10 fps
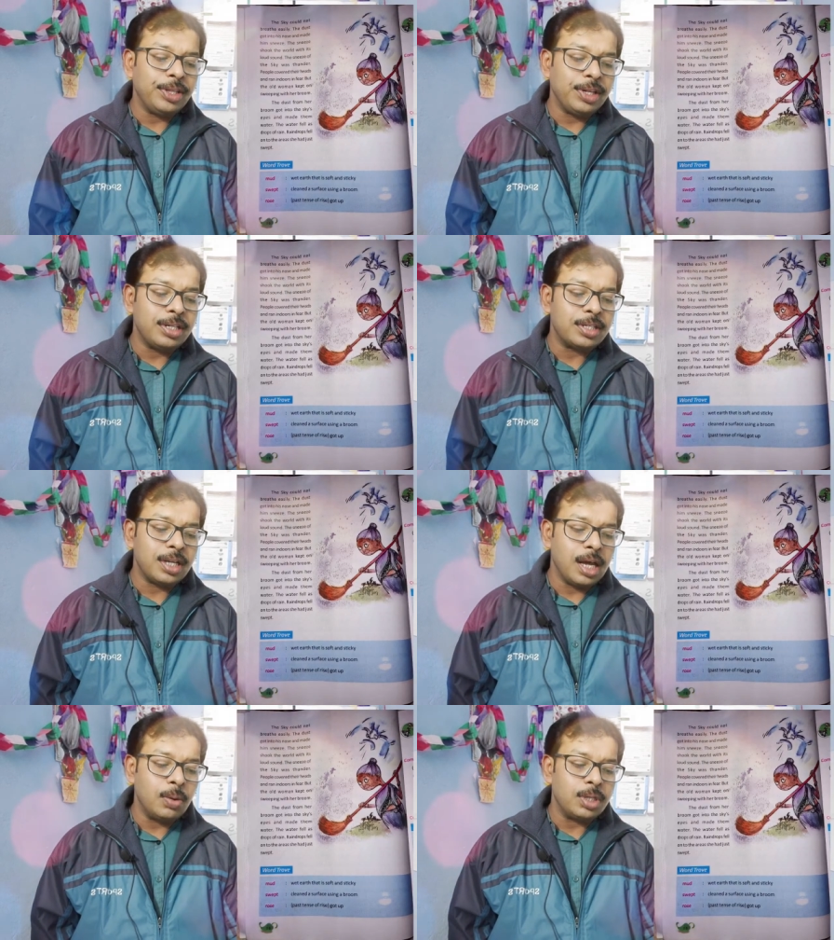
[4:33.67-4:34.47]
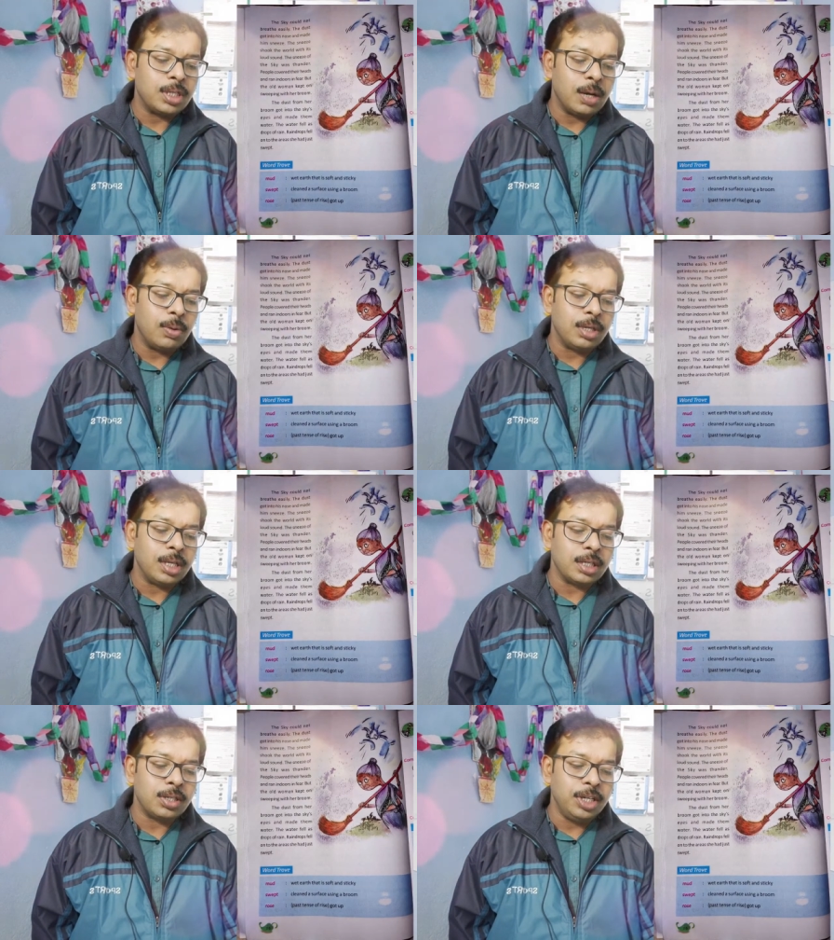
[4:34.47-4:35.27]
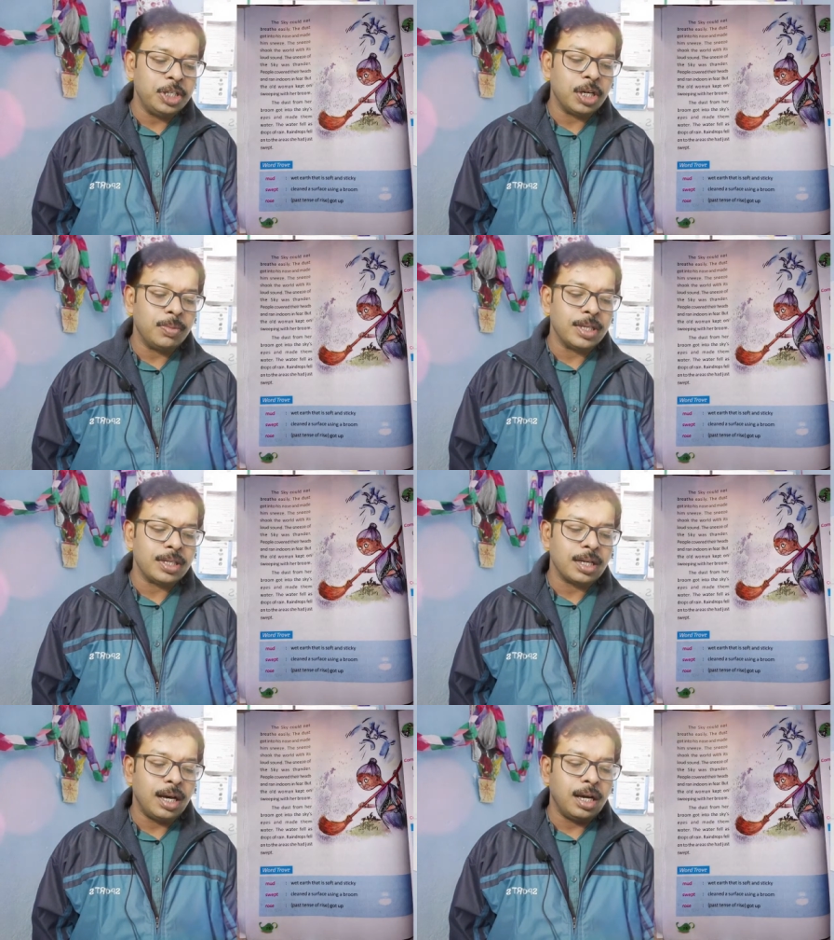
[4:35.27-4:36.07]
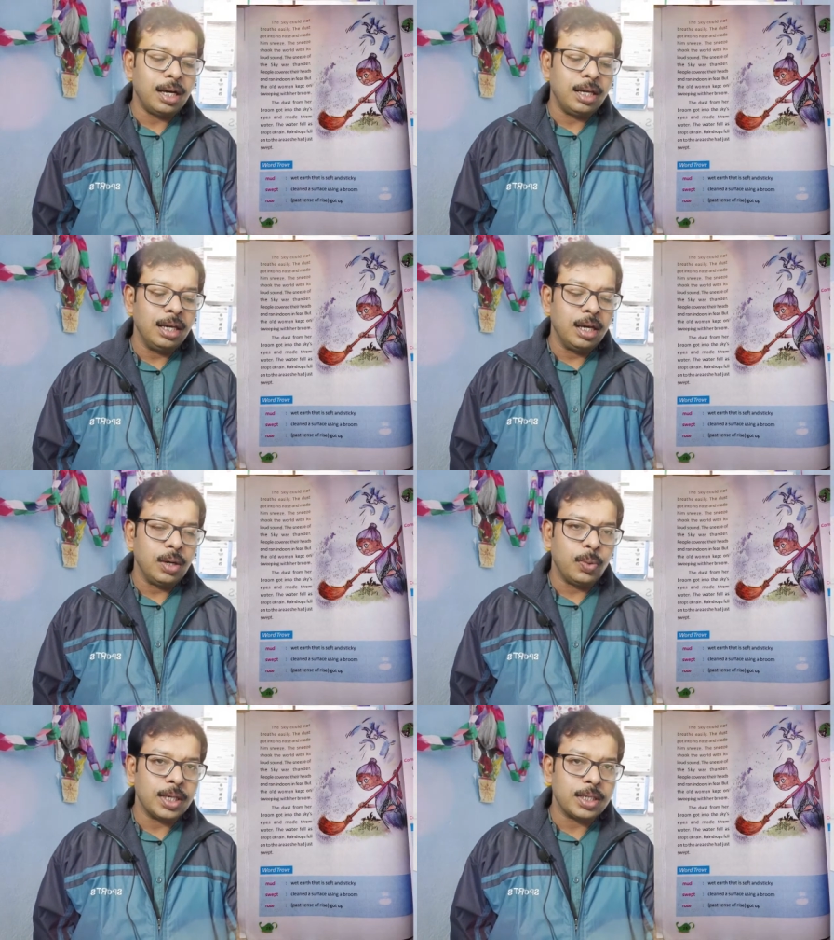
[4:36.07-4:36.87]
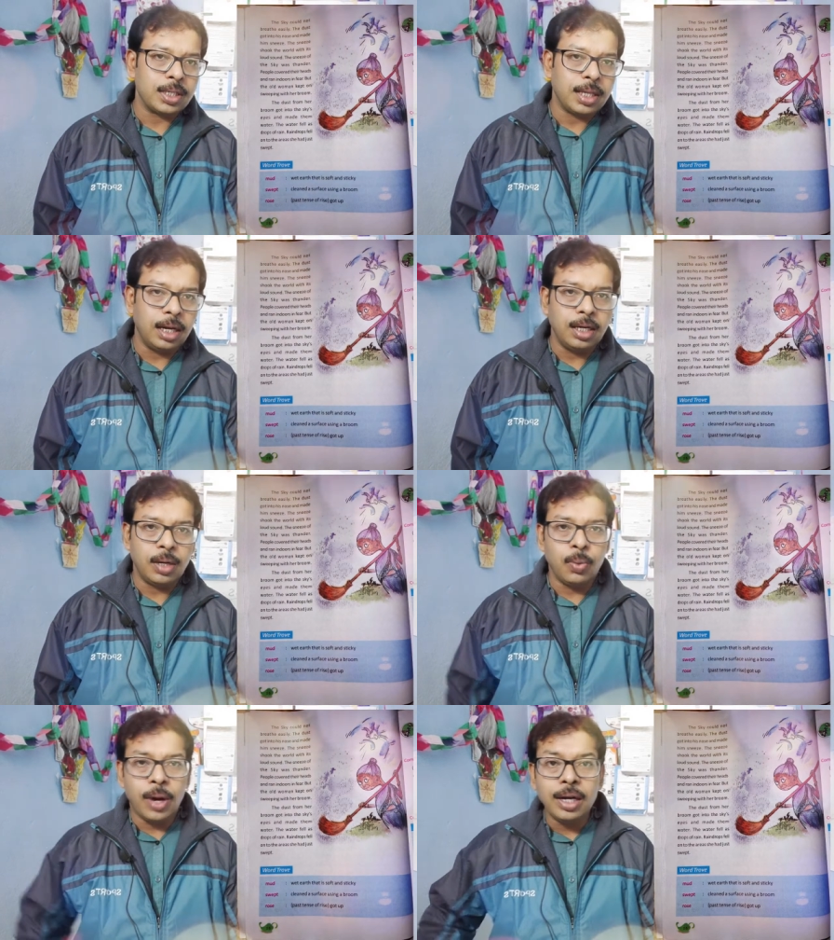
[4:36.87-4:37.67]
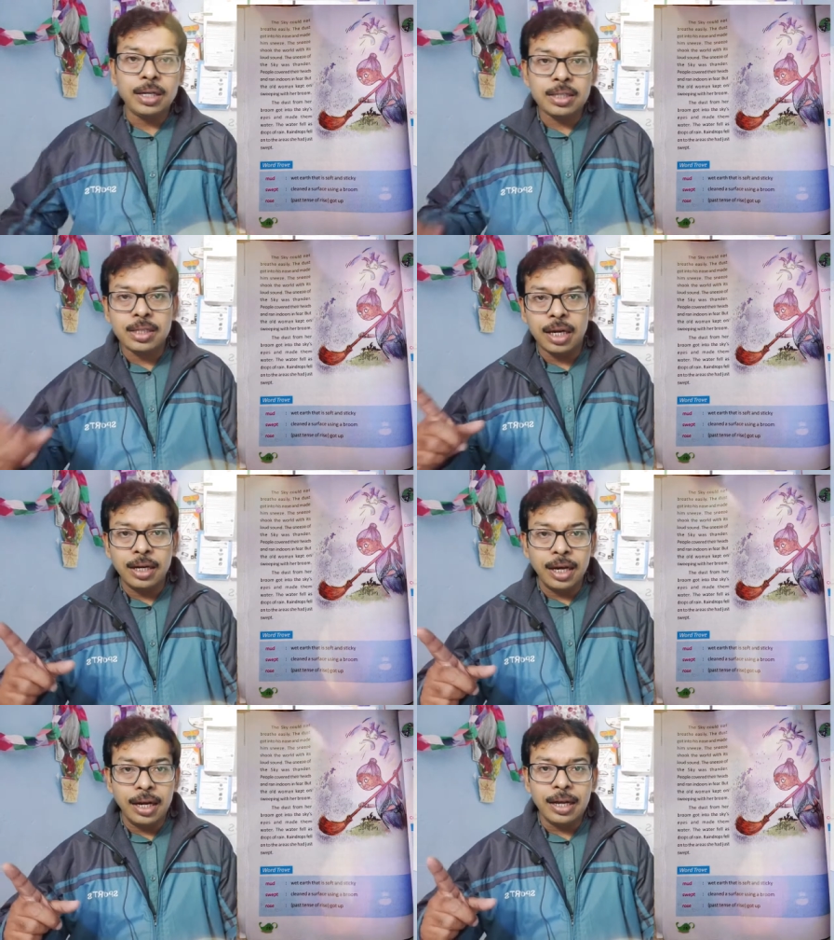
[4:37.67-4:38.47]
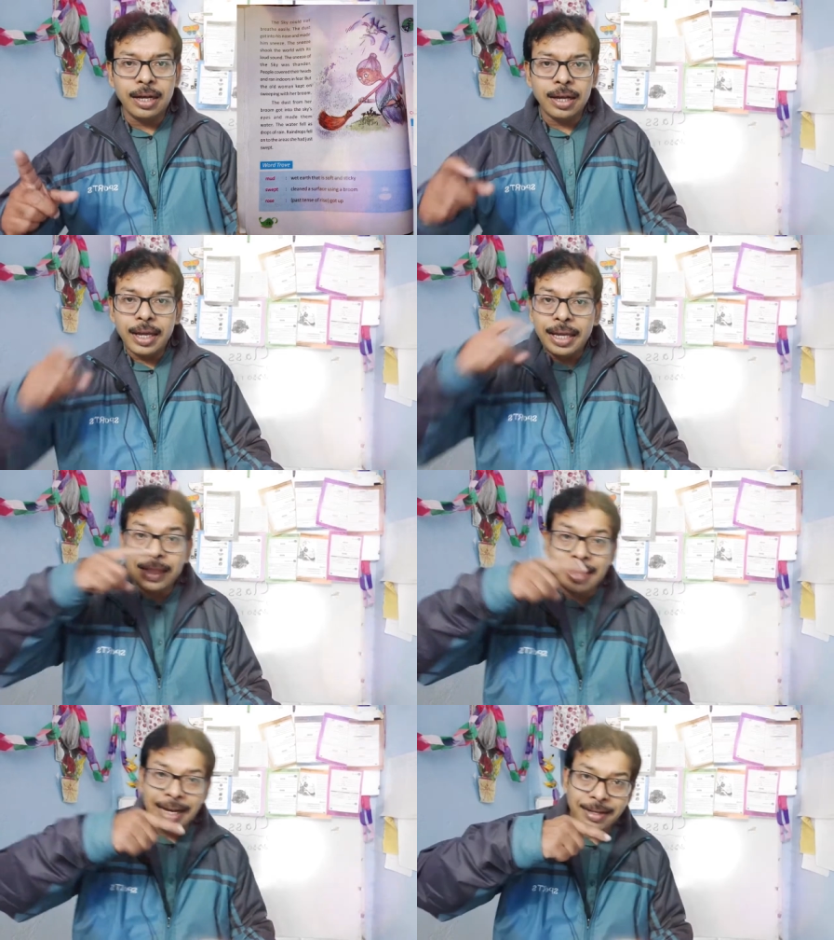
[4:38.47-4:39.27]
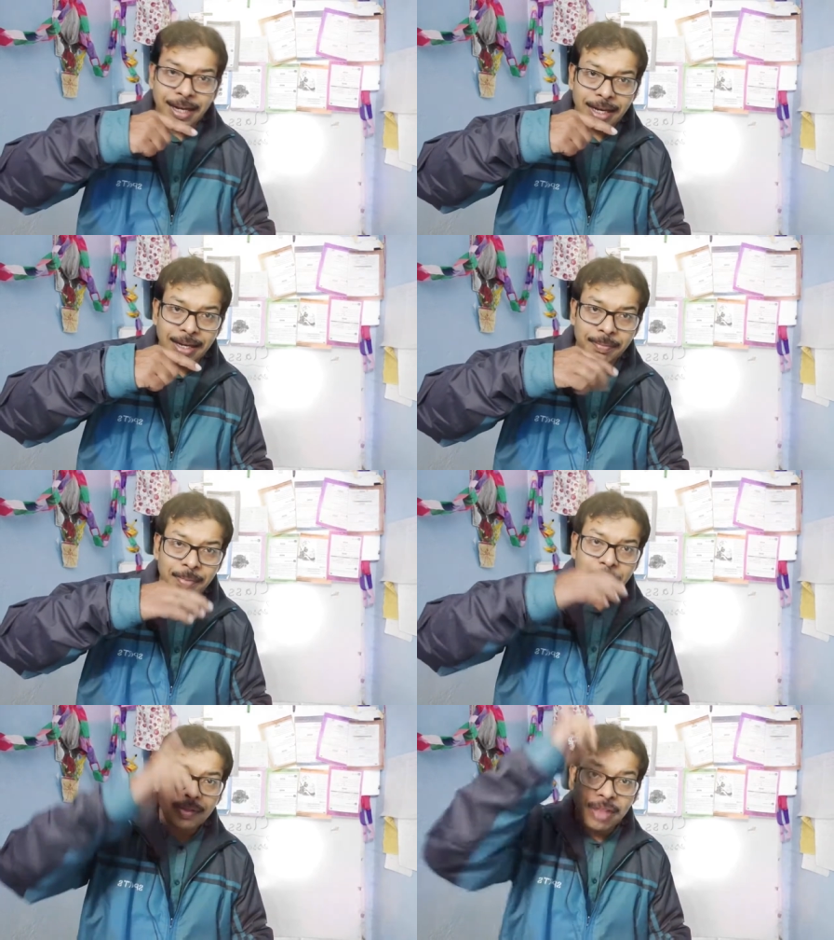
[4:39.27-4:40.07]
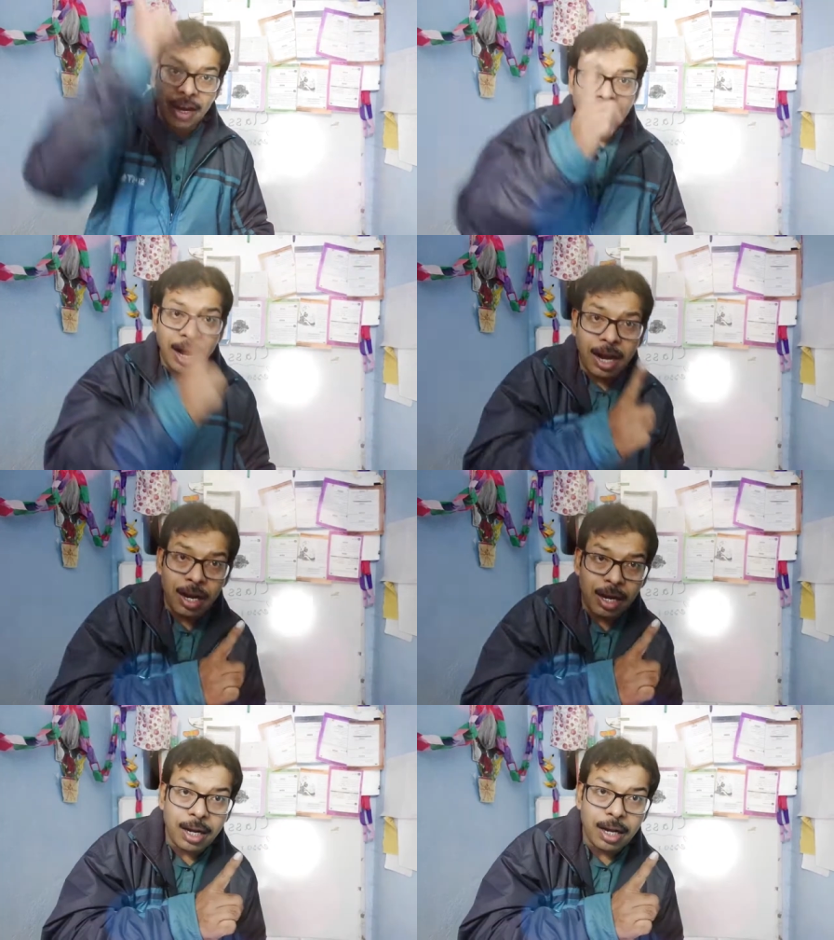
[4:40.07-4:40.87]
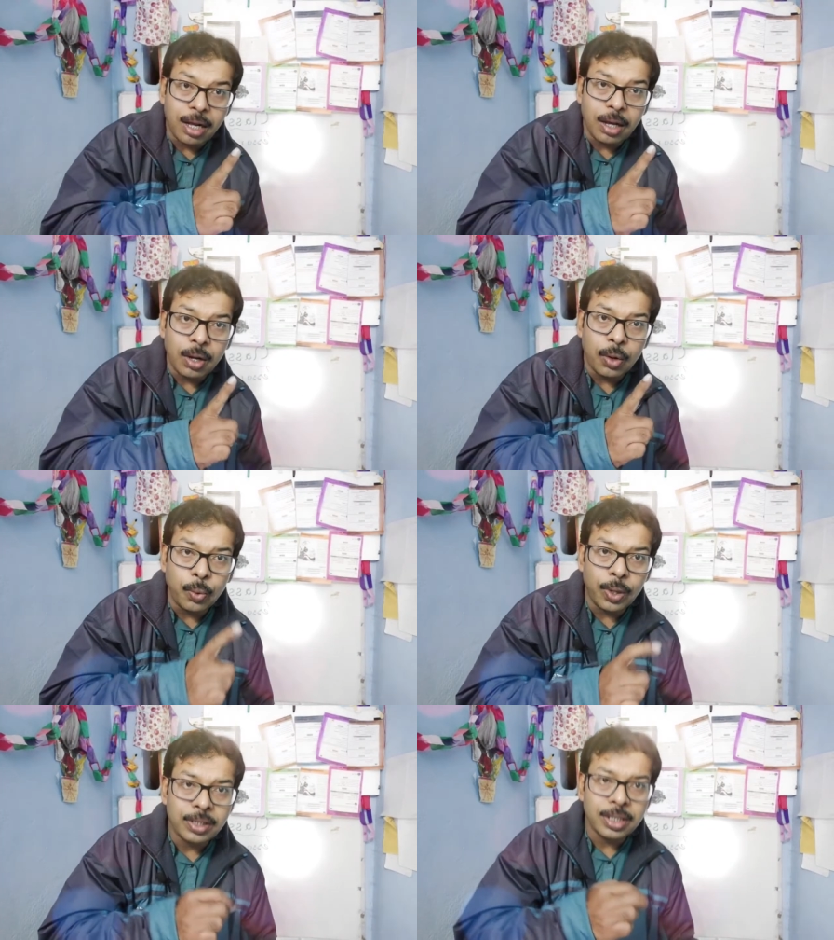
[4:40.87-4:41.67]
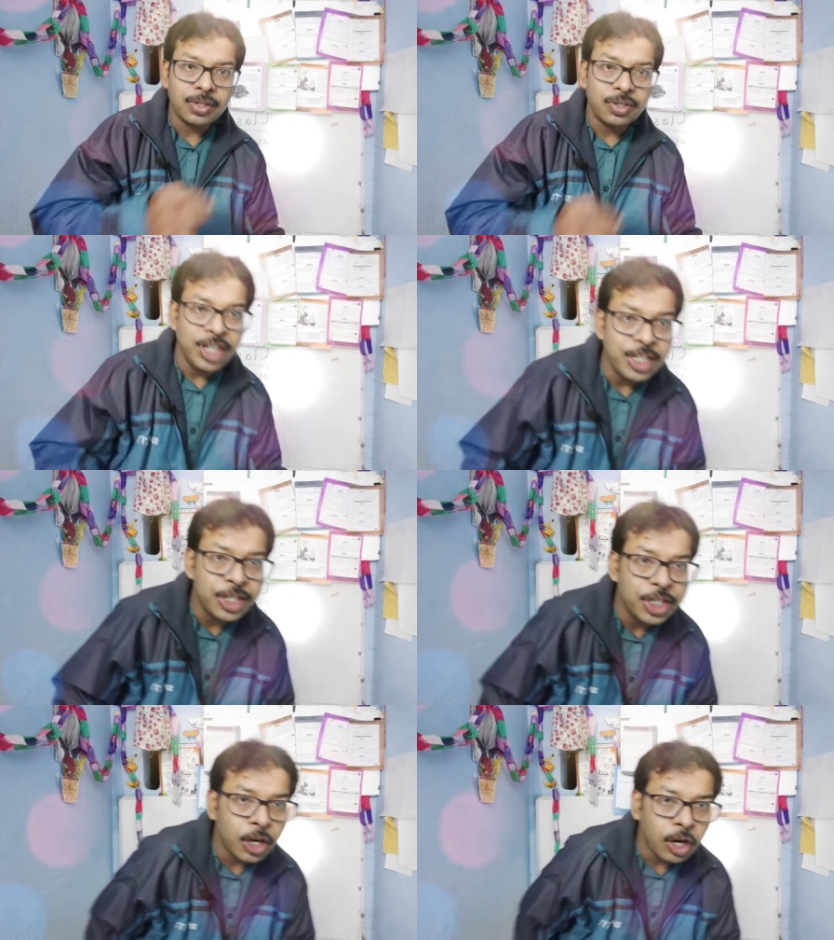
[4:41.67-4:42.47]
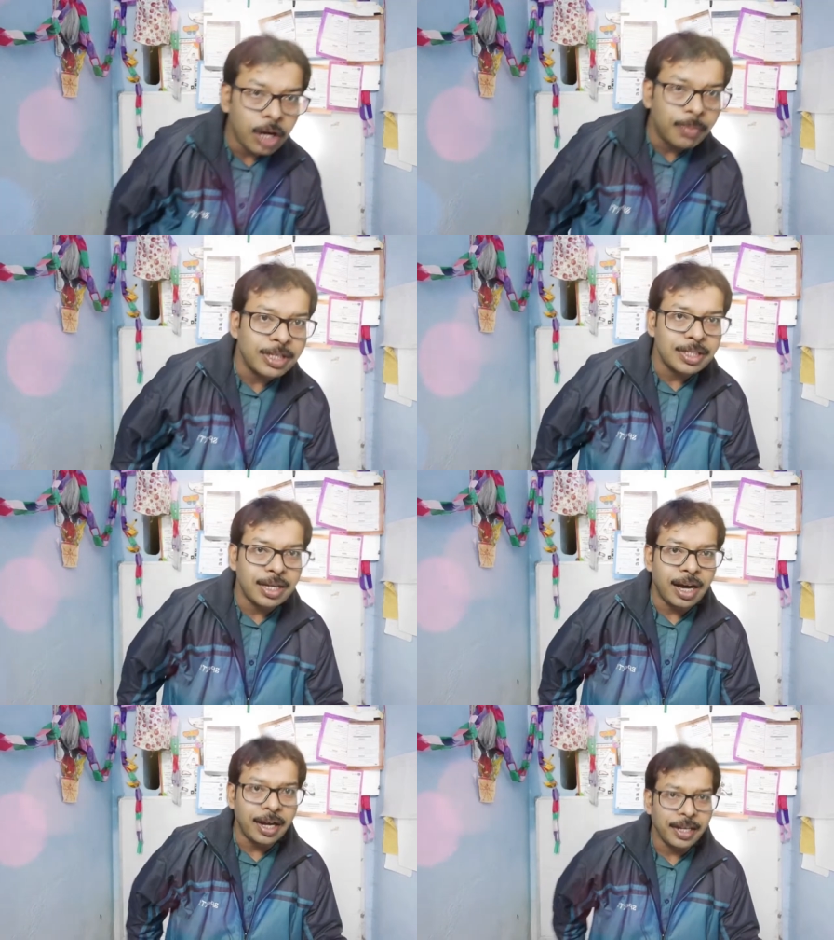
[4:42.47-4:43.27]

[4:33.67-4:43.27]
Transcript: its loud sound. The sneeze of the sky was thunder. What thunder? In that time, thunder was the sneeze of the sky